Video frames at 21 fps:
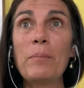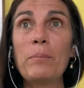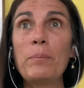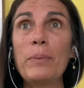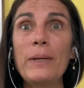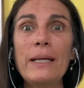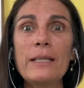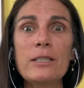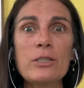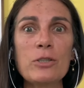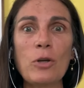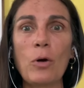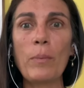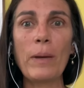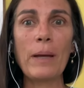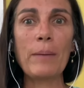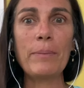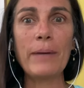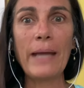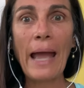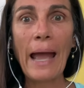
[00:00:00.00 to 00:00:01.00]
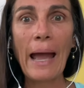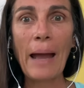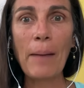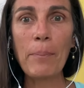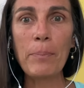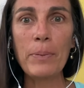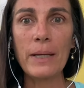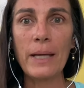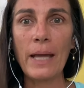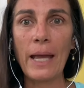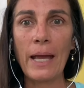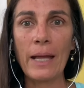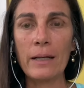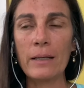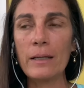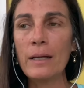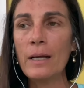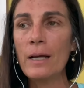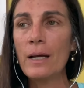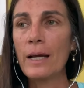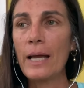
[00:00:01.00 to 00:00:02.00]
and be so maybe happy
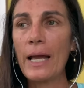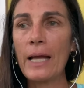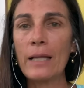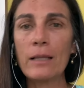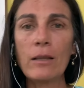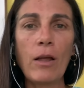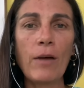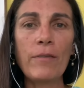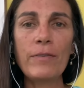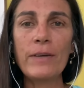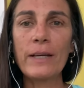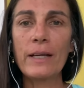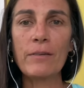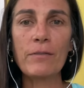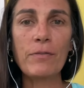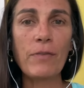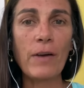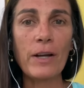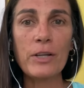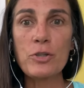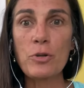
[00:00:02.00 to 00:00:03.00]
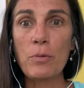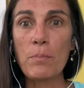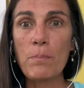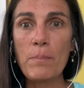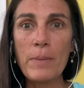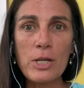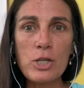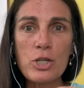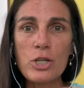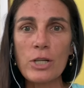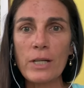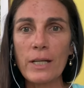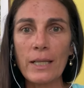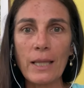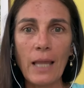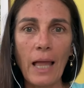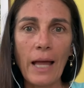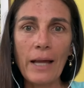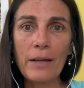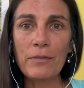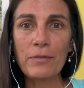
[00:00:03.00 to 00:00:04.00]
and loving and find your mission in
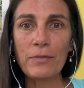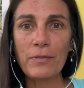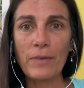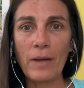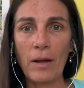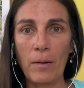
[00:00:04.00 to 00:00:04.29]
life